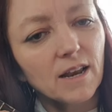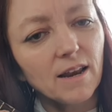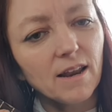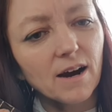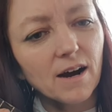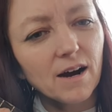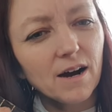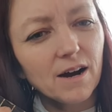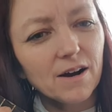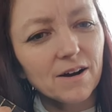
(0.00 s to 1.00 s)

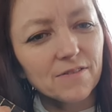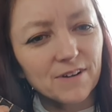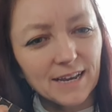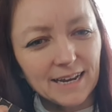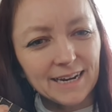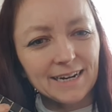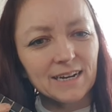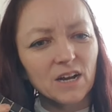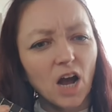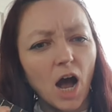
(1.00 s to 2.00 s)
Lovely.
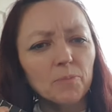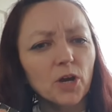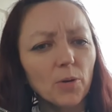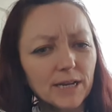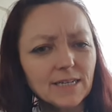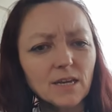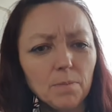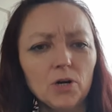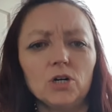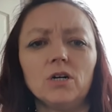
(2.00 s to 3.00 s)
I'm going to
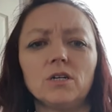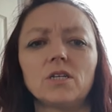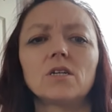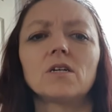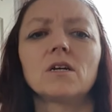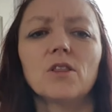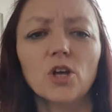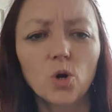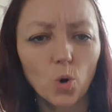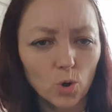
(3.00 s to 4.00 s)
put
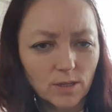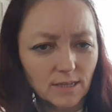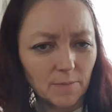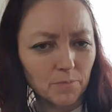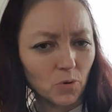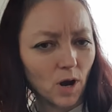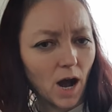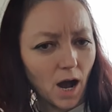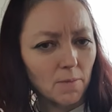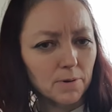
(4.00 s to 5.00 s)
the chord symbol
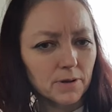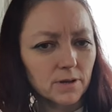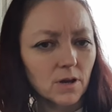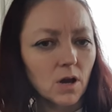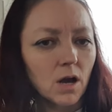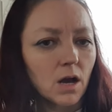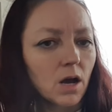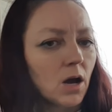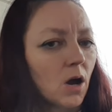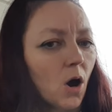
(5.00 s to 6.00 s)
up
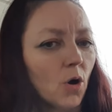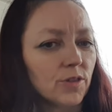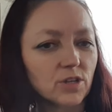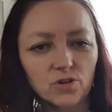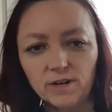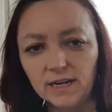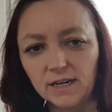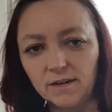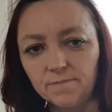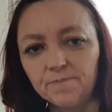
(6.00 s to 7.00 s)
on the
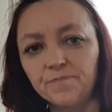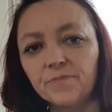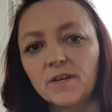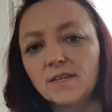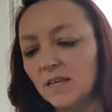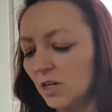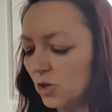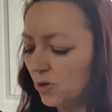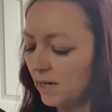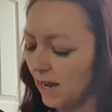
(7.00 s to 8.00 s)
screen so that
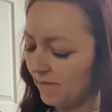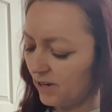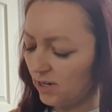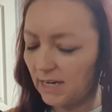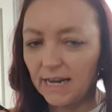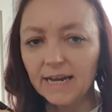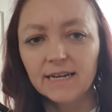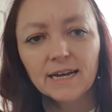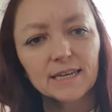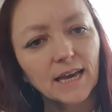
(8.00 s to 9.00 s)
you can have a look at it,
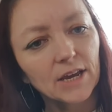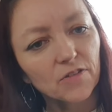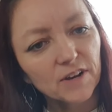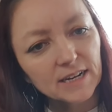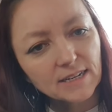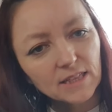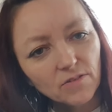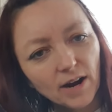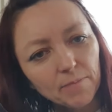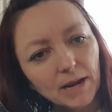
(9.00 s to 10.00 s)
get your fingers in the
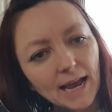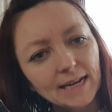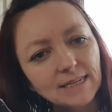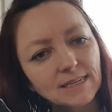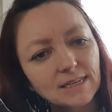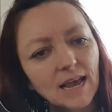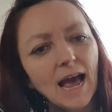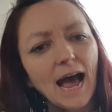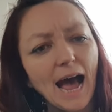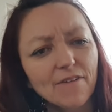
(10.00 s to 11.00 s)
right place,
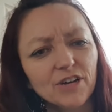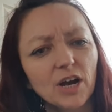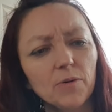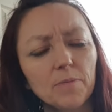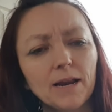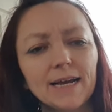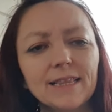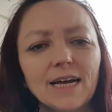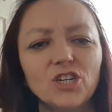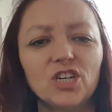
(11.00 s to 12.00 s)
have a go at playing
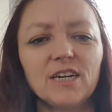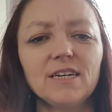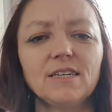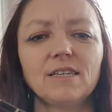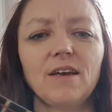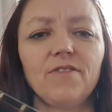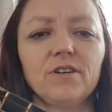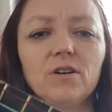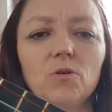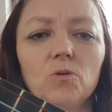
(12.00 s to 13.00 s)
that
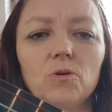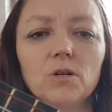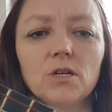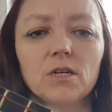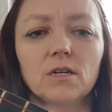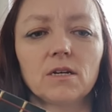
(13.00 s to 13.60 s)
G7 chord,